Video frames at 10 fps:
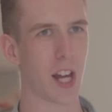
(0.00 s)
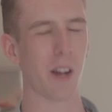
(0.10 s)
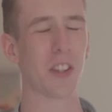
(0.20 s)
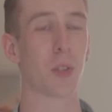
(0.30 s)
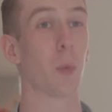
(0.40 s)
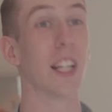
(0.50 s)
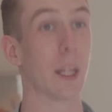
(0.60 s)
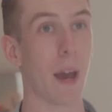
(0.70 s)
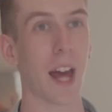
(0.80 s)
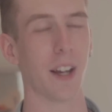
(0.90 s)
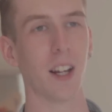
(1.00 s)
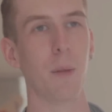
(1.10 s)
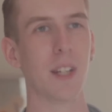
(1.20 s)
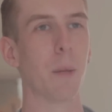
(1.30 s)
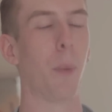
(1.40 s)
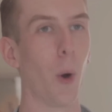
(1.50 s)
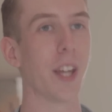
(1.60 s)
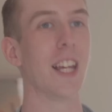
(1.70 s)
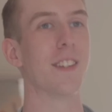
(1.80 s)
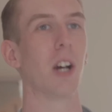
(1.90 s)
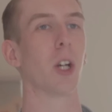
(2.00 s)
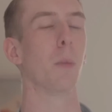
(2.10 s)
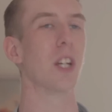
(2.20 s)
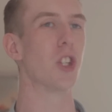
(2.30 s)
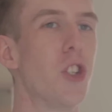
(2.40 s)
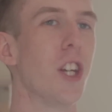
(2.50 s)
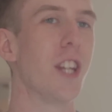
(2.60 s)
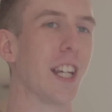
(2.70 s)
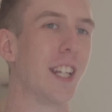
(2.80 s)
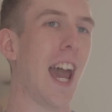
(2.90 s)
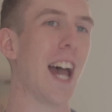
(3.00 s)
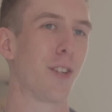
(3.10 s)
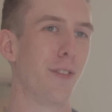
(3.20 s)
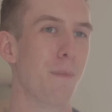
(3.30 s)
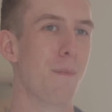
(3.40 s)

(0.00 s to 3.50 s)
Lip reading: I don't know, it doesn't really matter. I mean, the point is I'm gonna be shitting cash for